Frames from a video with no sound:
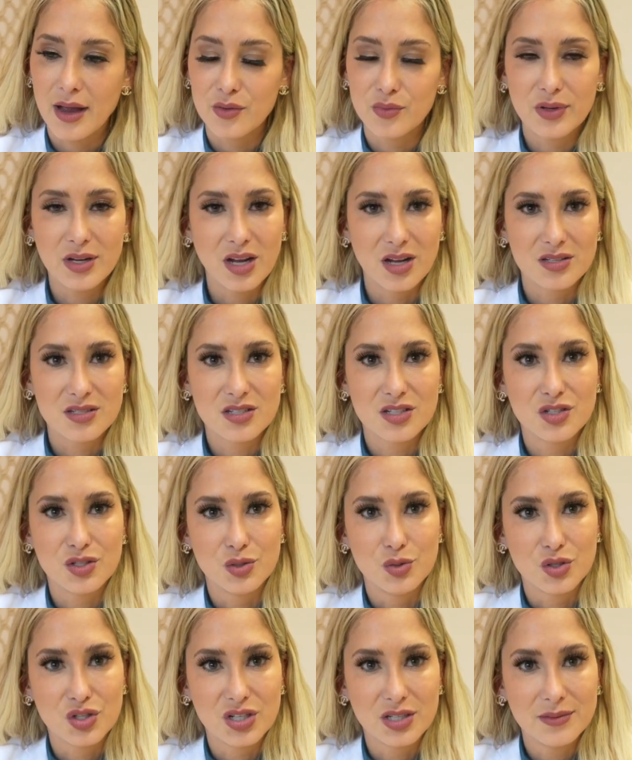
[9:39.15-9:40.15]

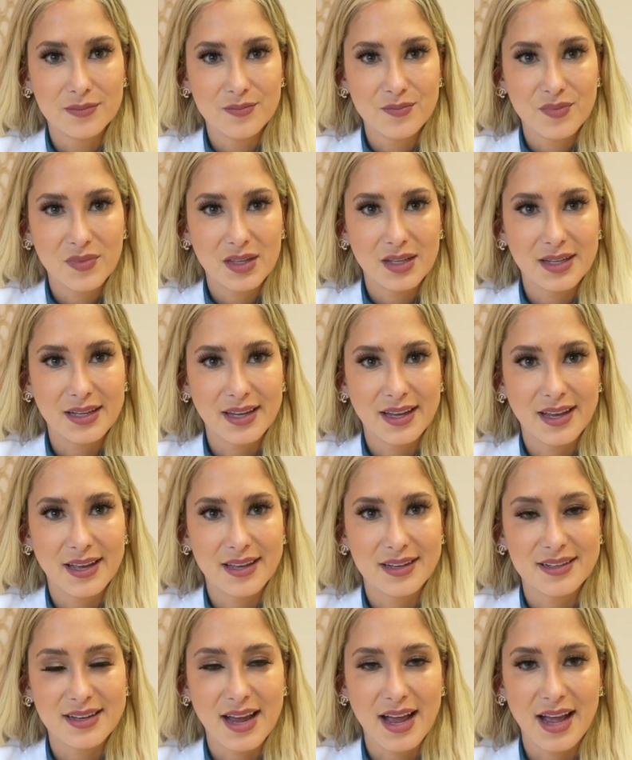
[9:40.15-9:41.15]
reconstitution
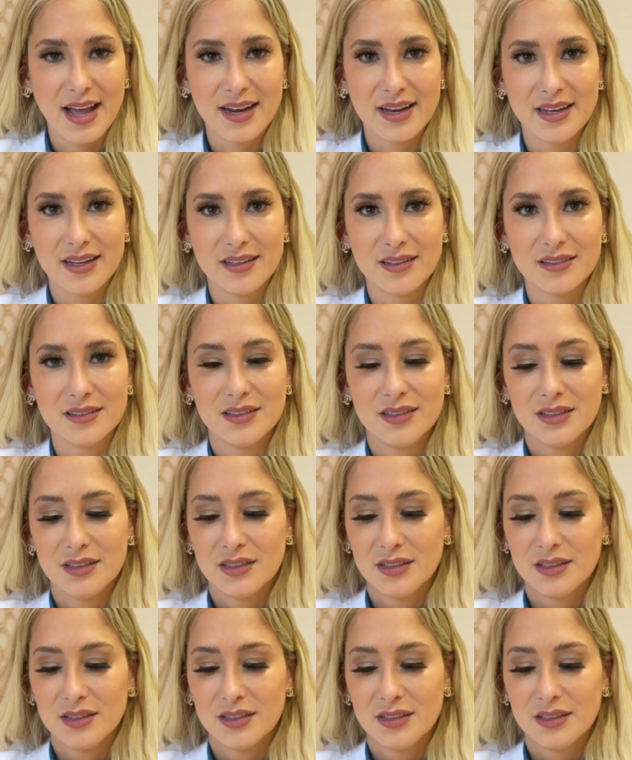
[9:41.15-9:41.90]
and adding